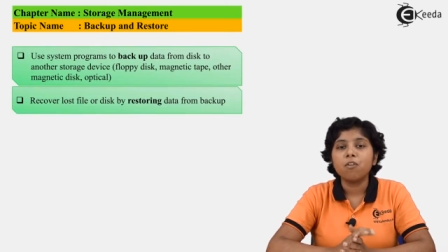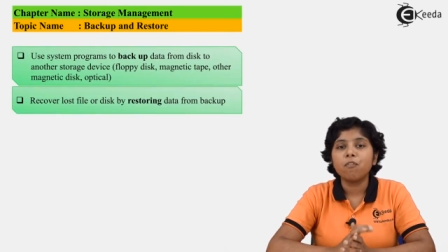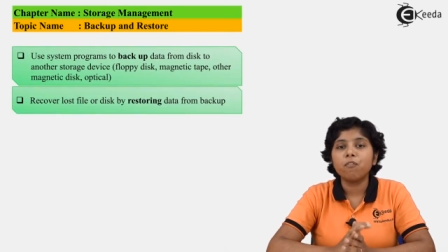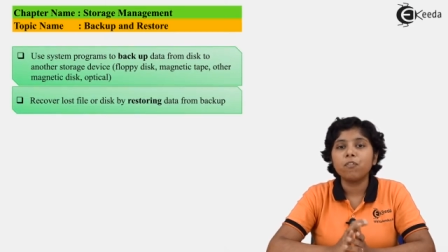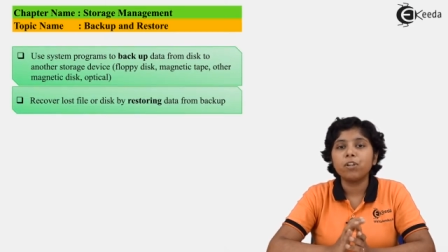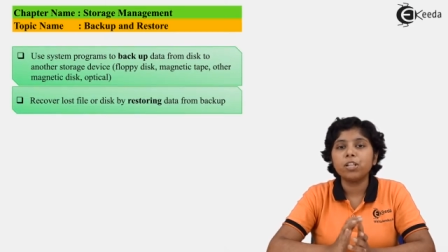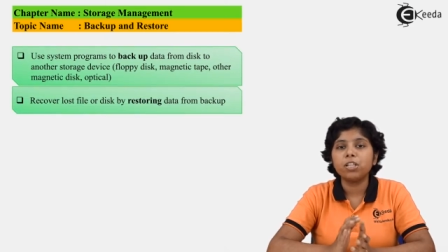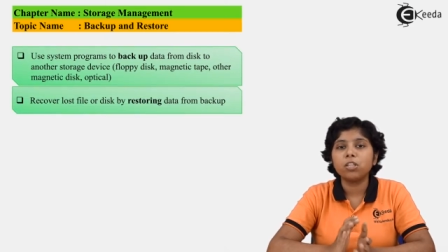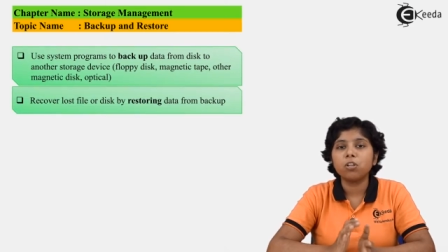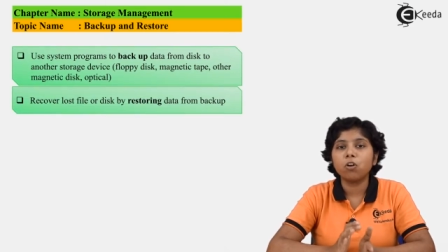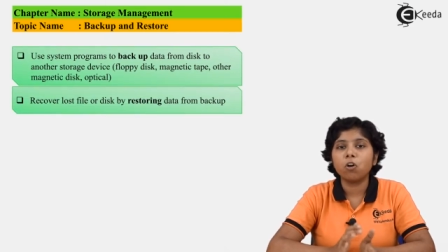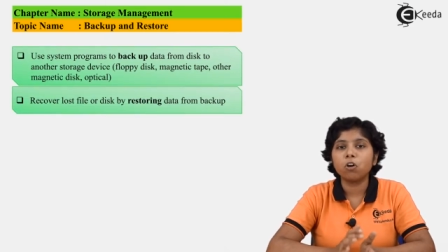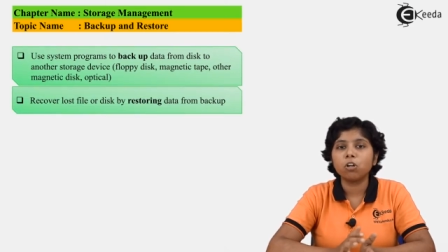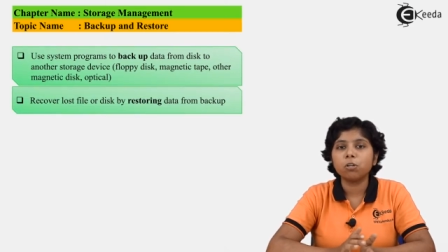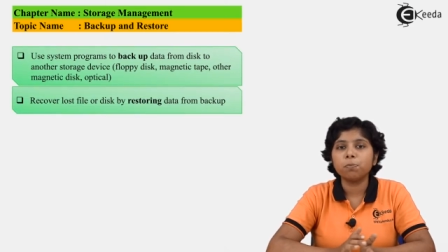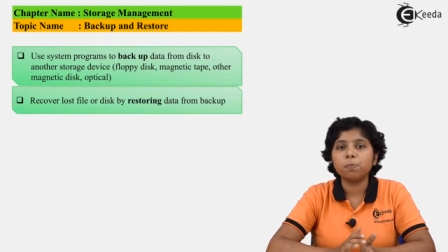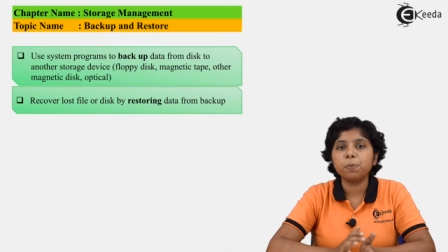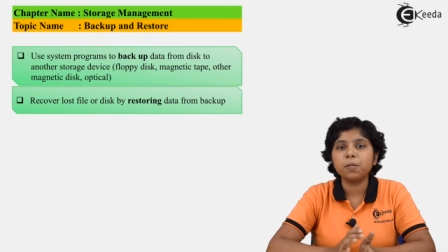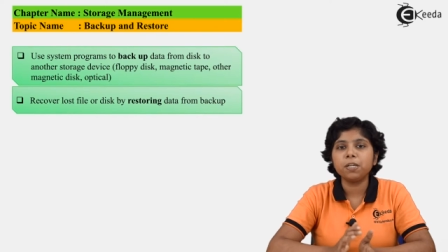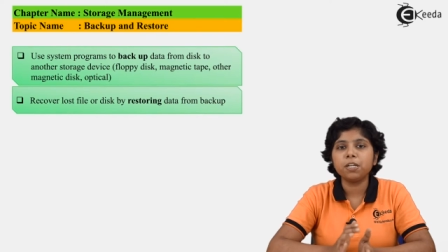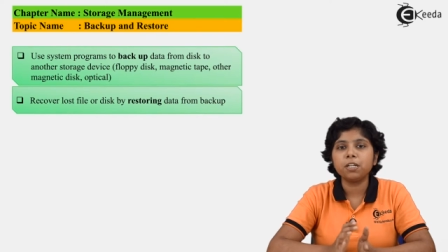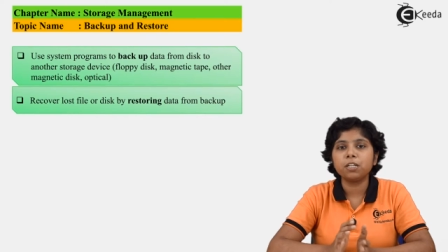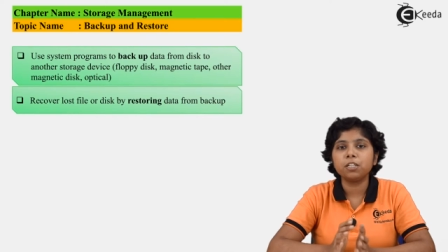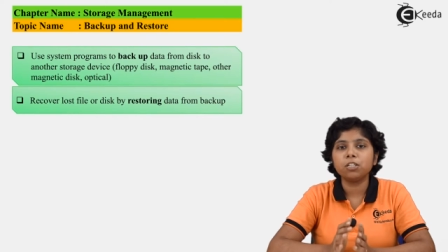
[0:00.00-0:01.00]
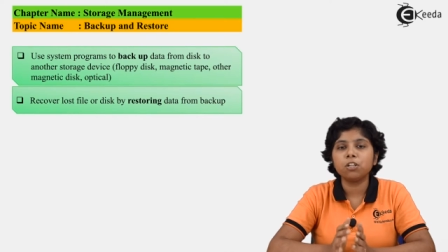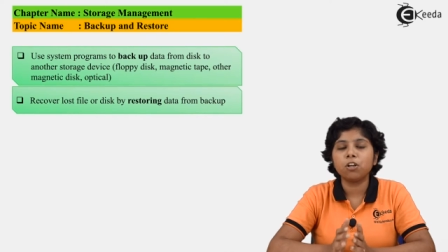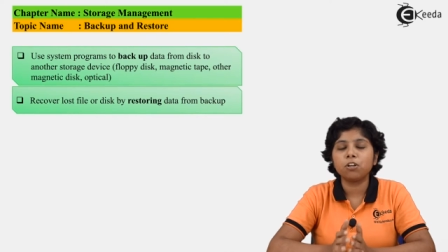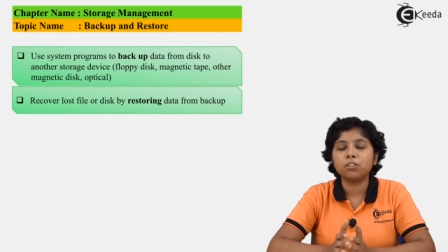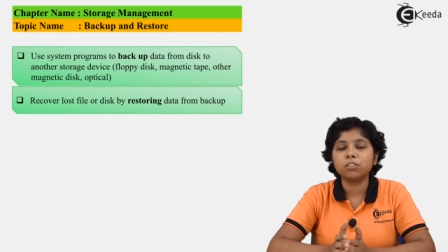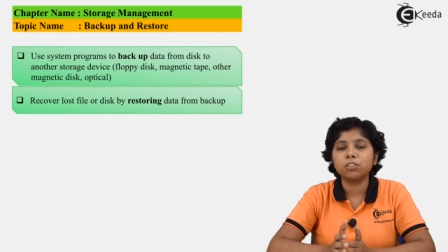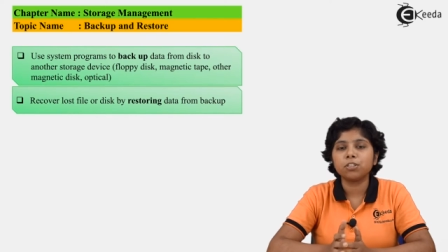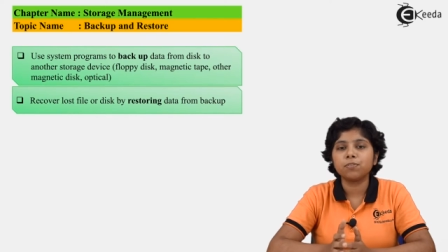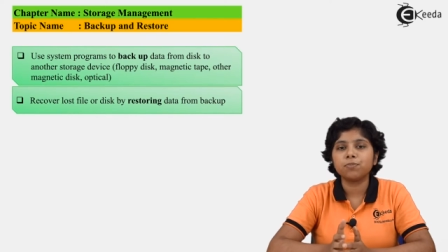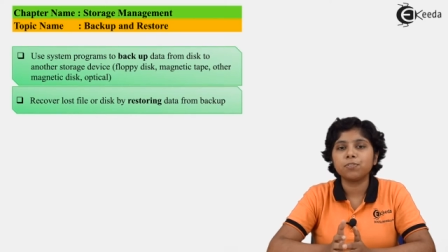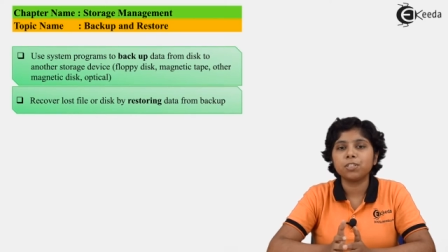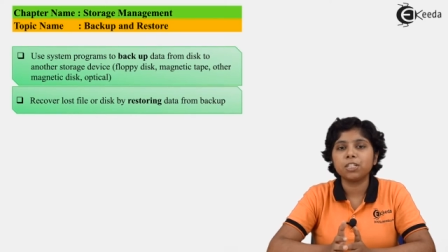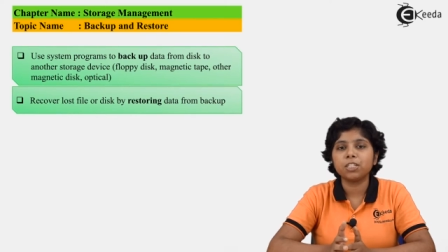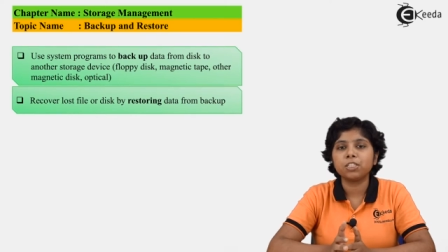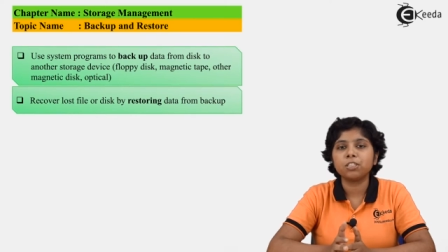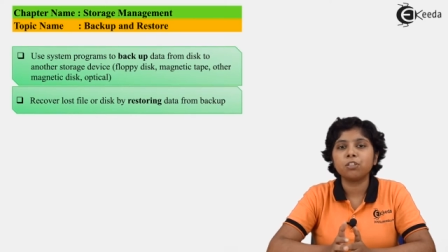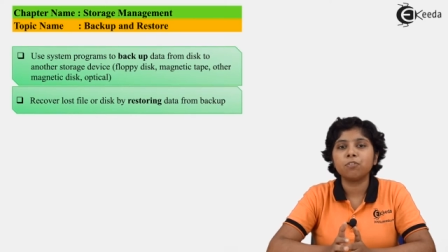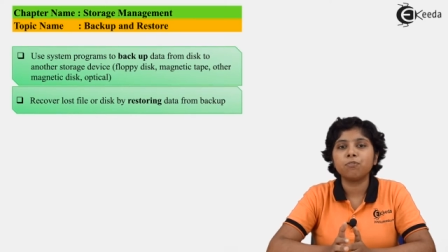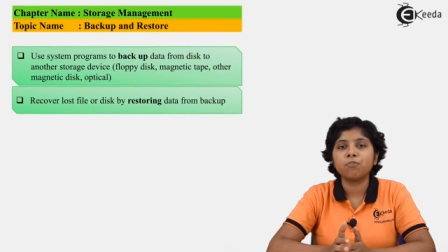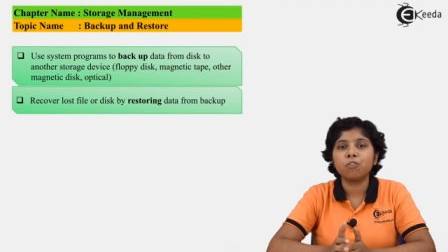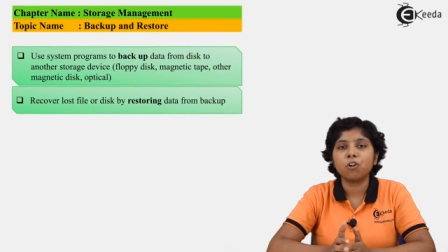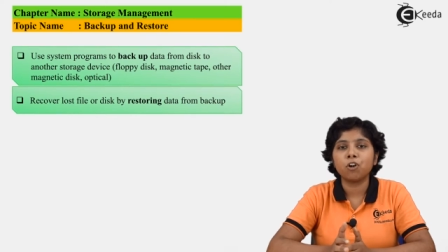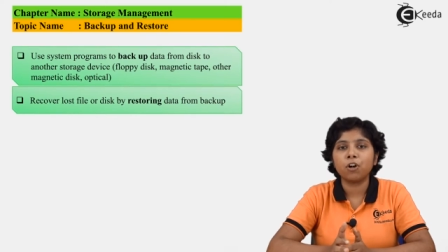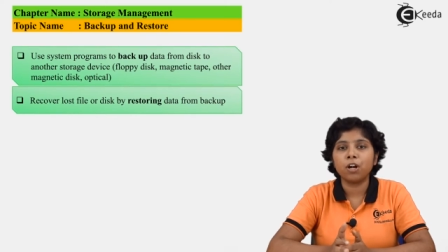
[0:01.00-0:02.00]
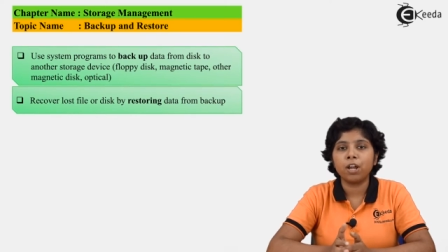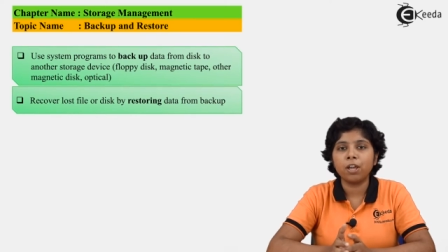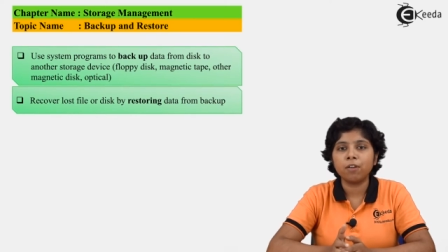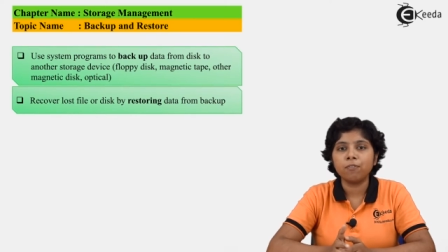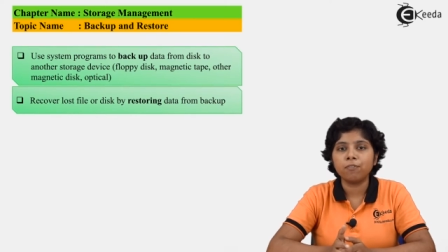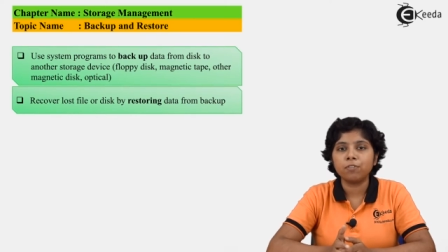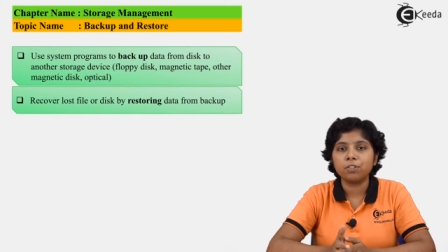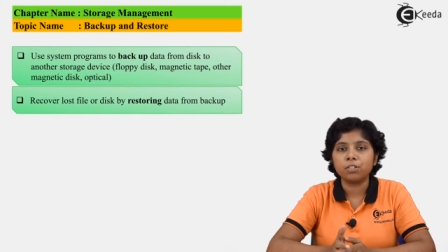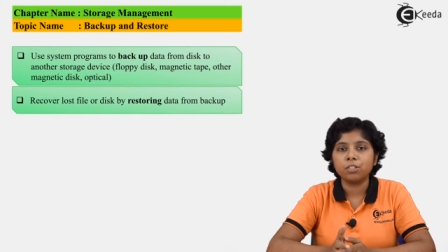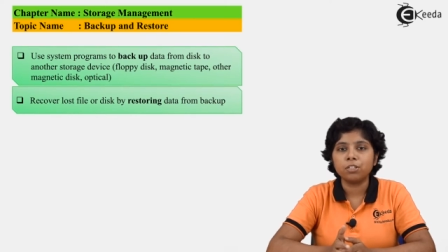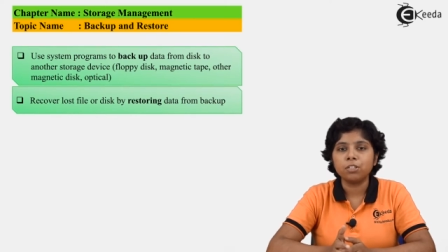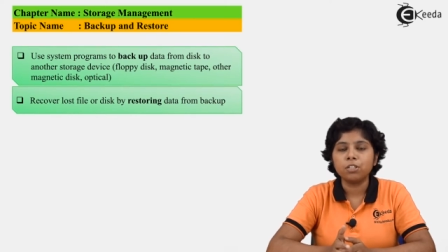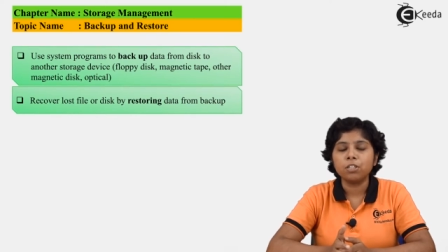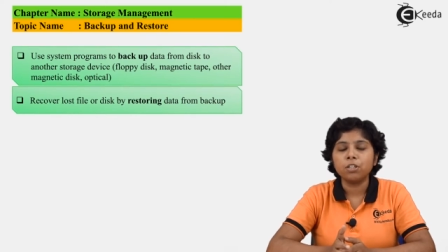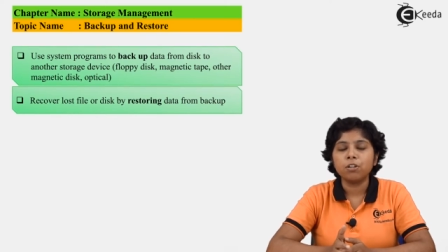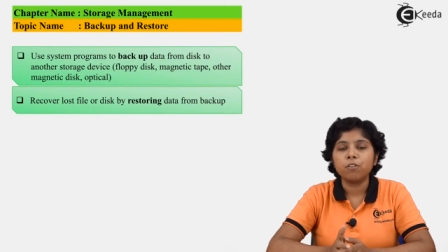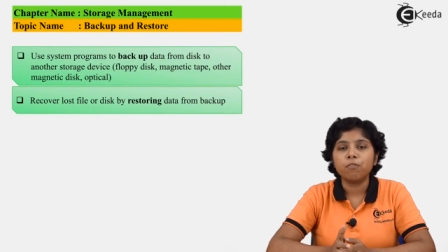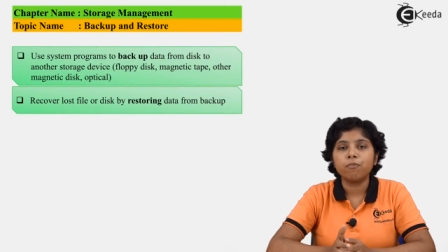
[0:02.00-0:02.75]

will not be a loss of data forever.